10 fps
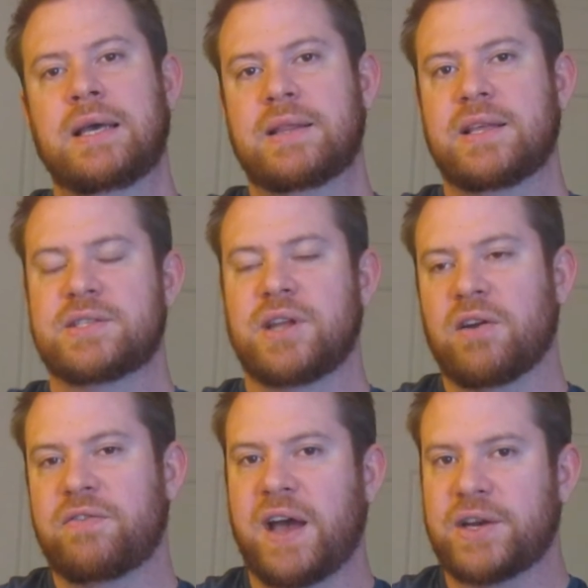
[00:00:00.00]
They
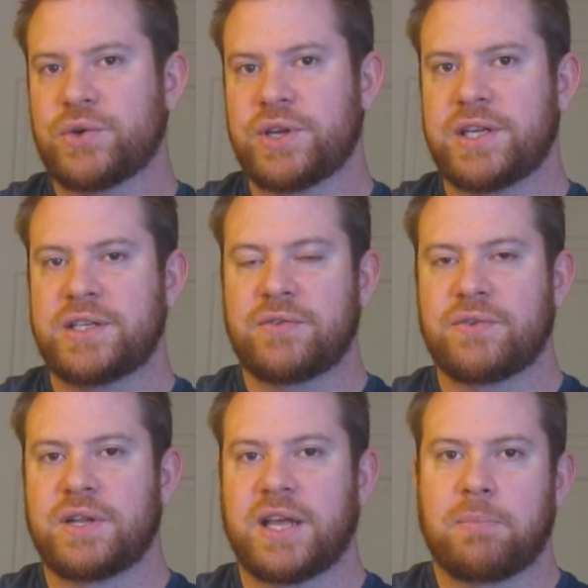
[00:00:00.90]
start factoring in
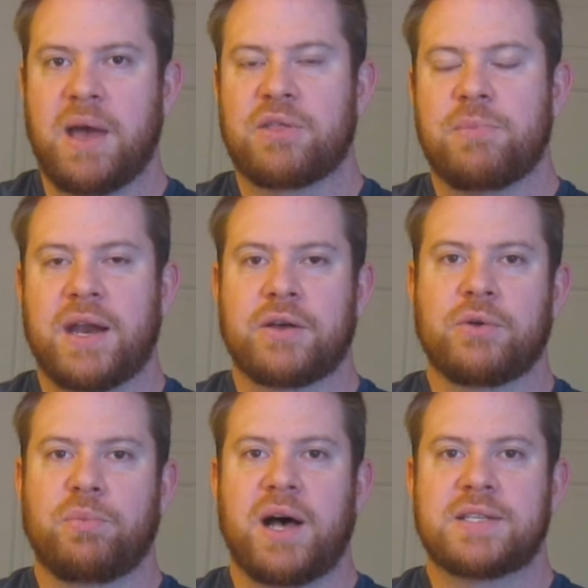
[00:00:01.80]
different like mathematical
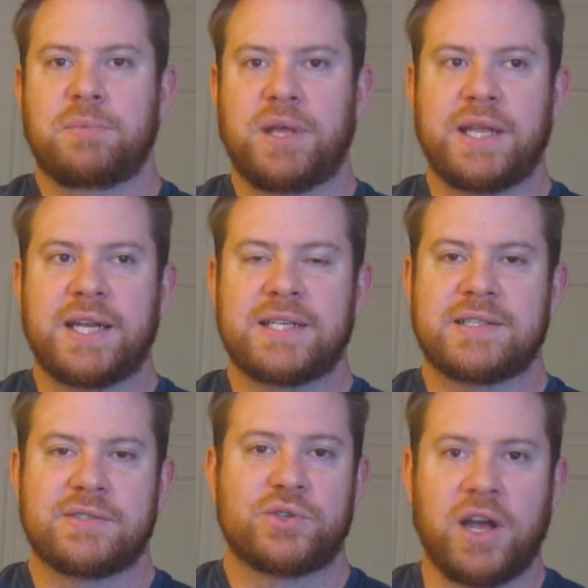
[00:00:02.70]
possibilities
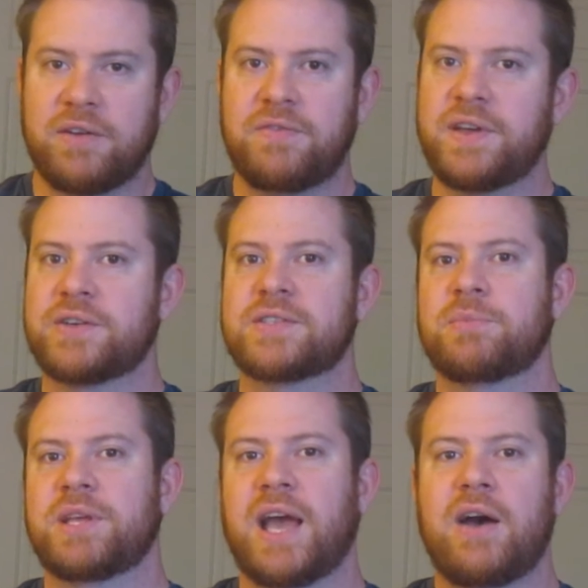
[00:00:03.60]
and try and figure
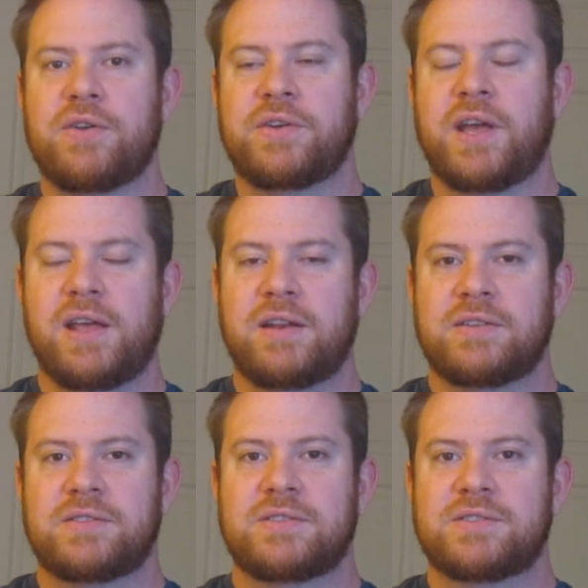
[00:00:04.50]
something out, and
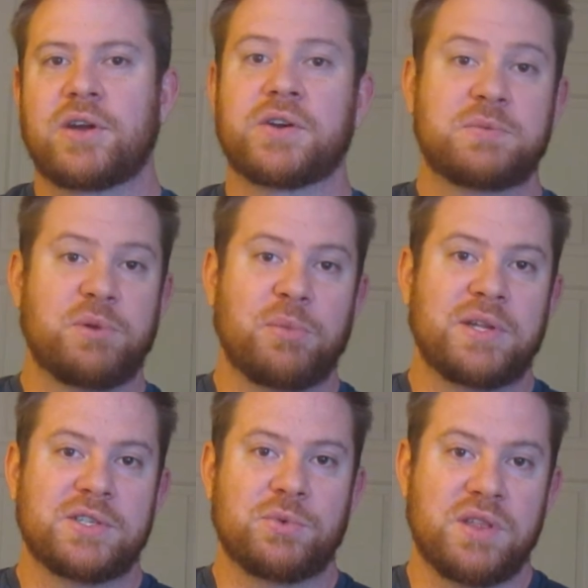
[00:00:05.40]
start
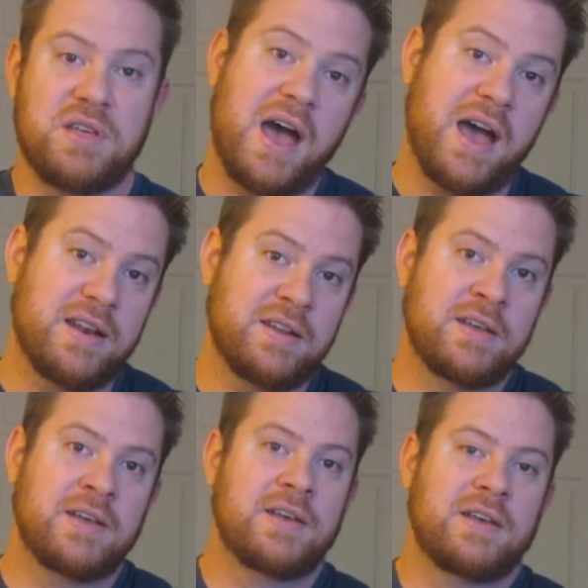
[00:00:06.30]
experimenting with that.
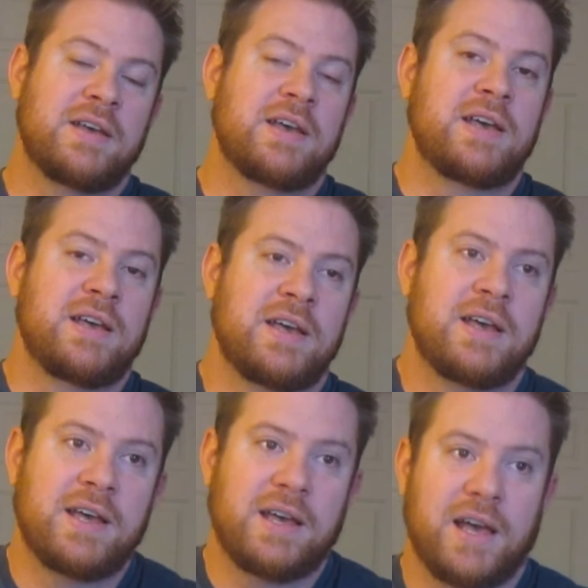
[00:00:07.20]

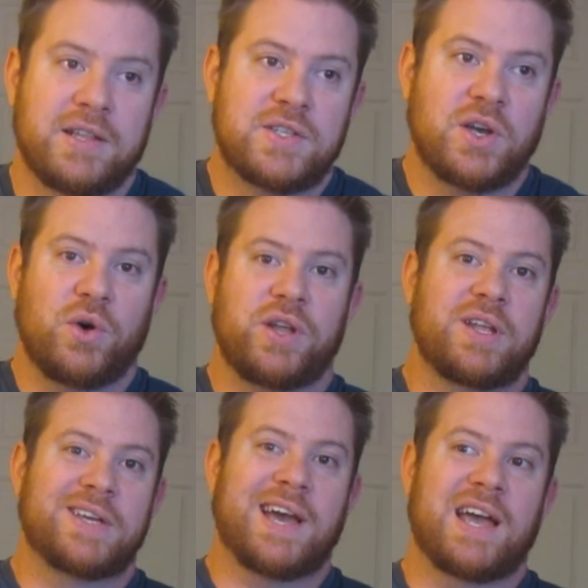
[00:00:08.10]
And so
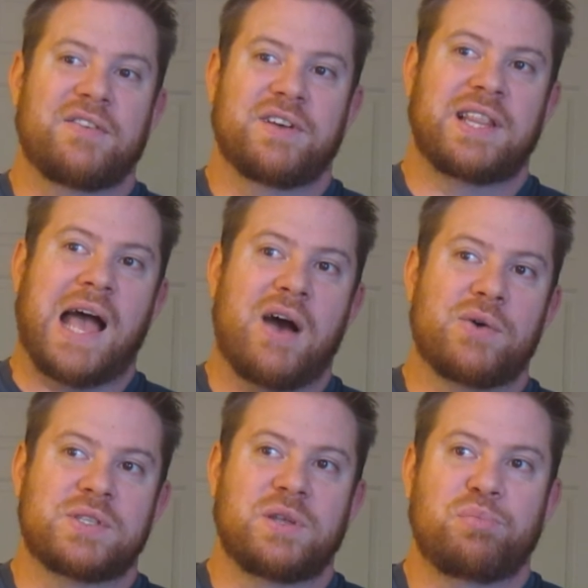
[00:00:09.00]
it kind of
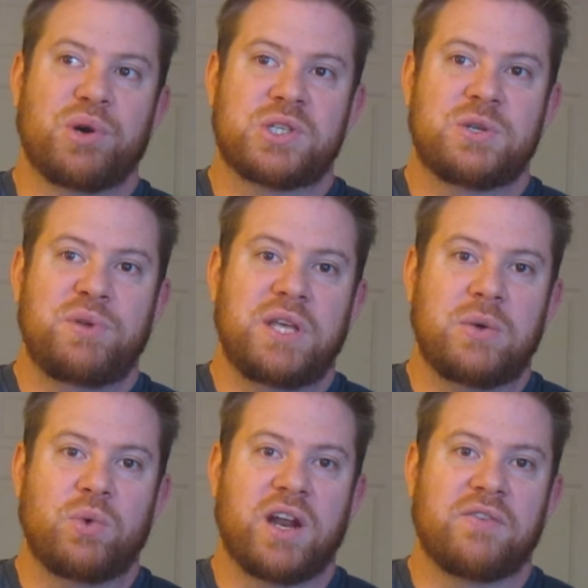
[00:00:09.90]
allows the book to be
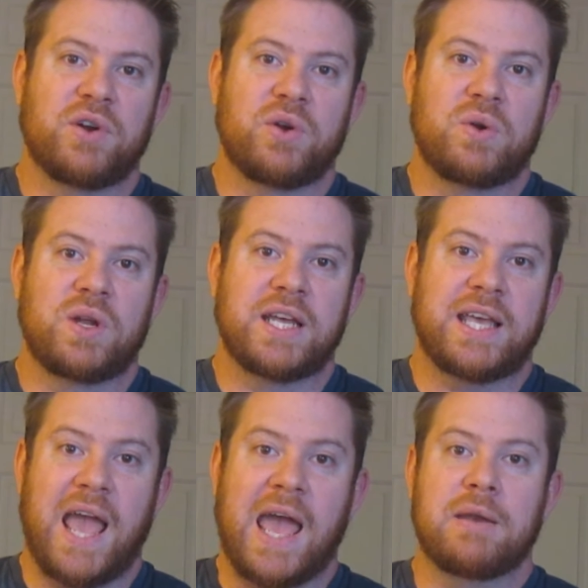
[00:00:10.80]
whatever it
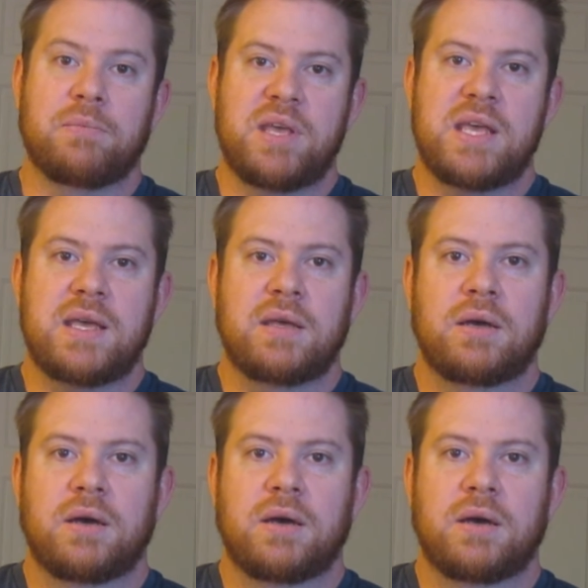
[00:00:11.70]
can be.